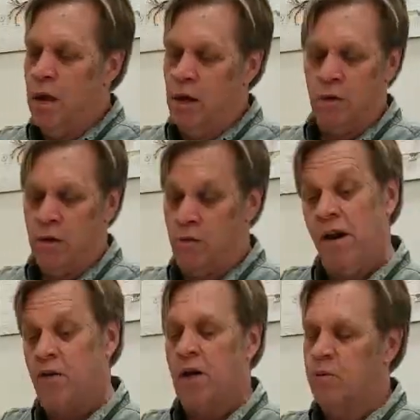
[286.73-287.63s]
there
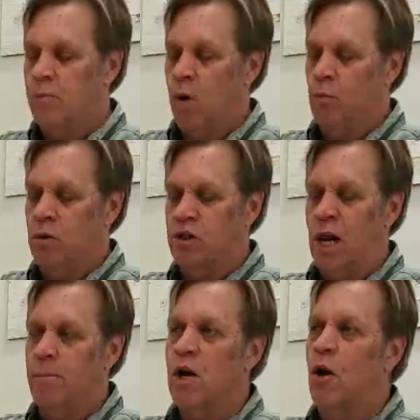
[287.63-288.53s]
never comes a point where it's
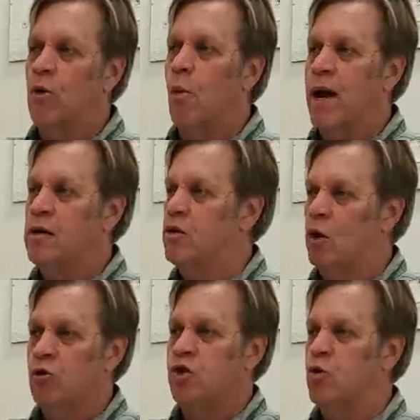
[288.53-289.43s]
going to be all the way
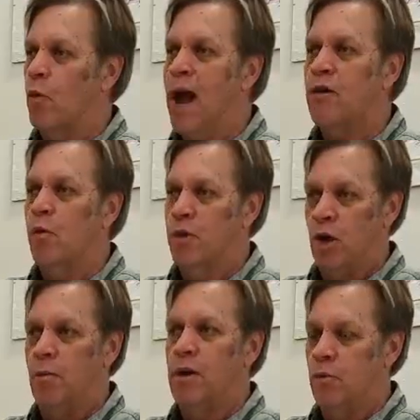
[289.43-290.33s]
loose and rattle in
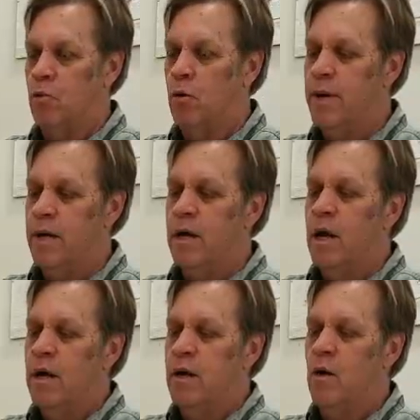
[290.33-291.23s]
there, but it will be,
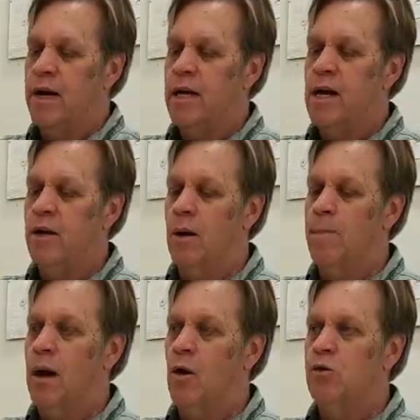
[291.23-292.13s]
you know, I could get it
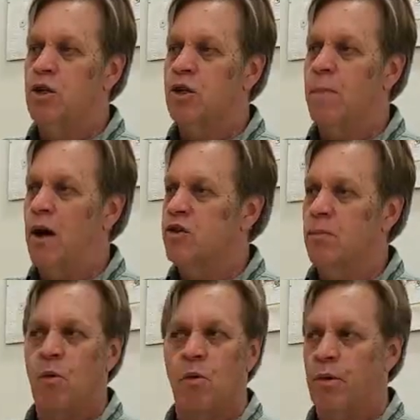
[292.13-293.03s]
about loose as
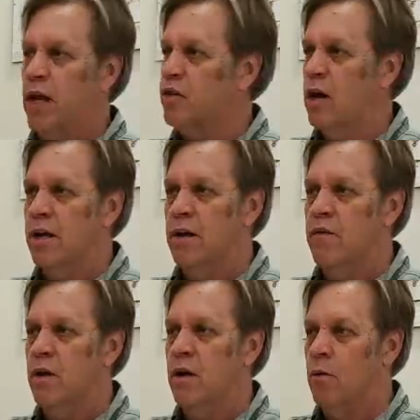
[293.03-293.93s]
possible, and that's going to give
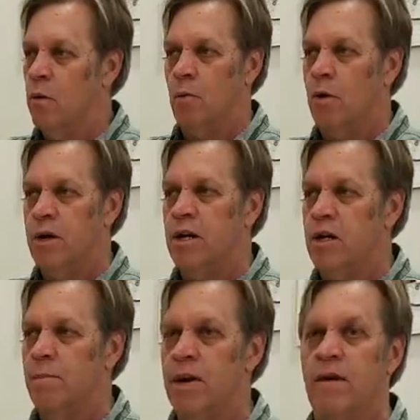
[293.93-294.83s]
you where you need
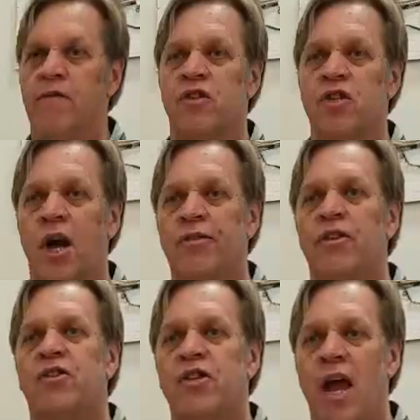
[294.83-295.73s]
to be. If it's not
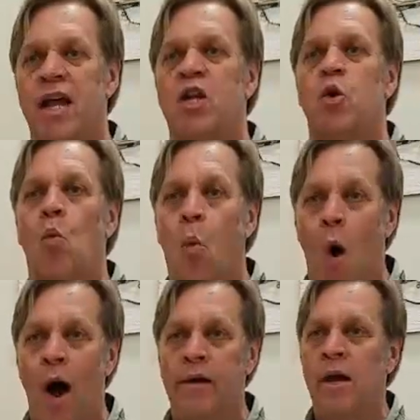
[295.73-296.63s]
the sag you
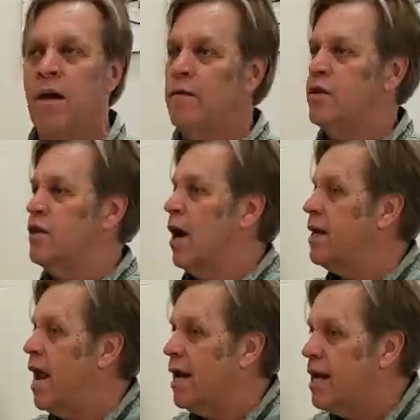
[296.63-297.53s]
want, you say, I
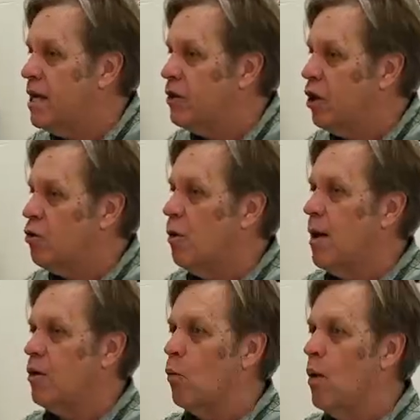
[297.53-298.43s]
can't get it there no
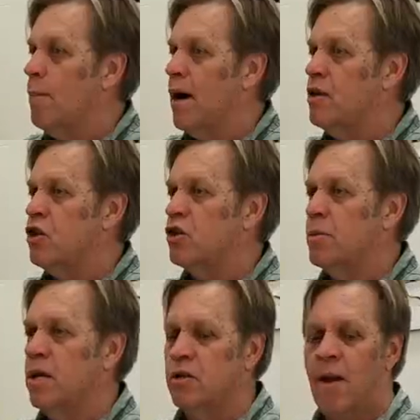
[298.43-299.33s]
matter what my
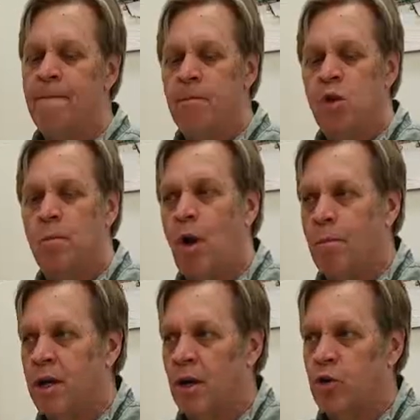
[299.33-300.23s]
adjustment is, you
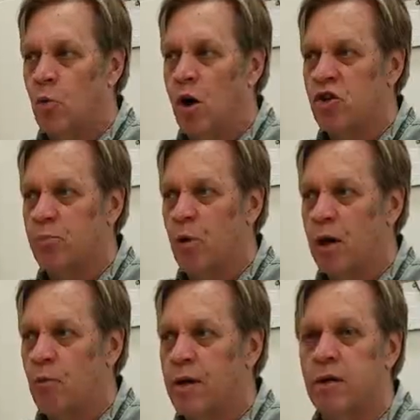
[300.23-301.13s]
probably got the wrong
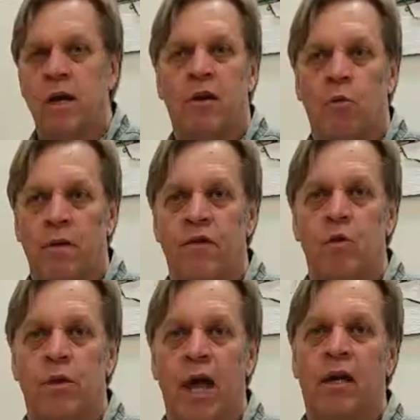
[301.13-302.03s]
spring. We could take a
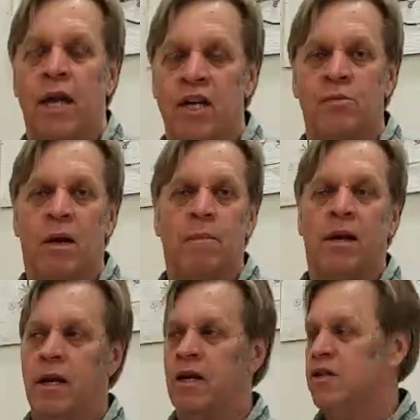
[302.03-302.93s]
review of that case by
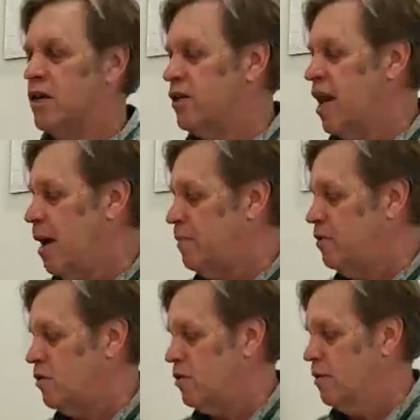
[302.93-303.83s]
case as it happens.